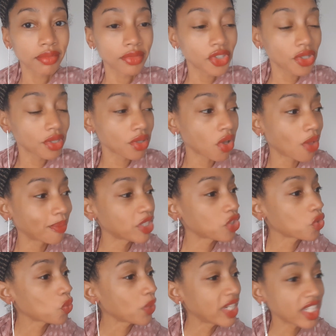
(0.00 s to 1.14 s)
Just call me
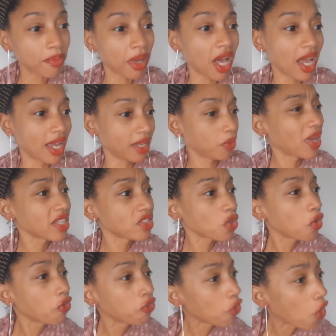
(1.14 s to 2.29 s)
Sweetie Pie. Why
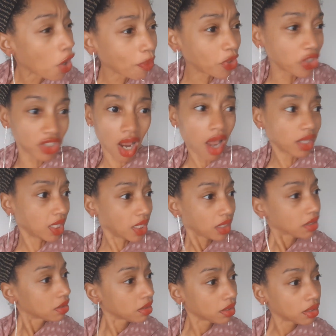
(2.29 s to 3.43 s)
so formal, darling?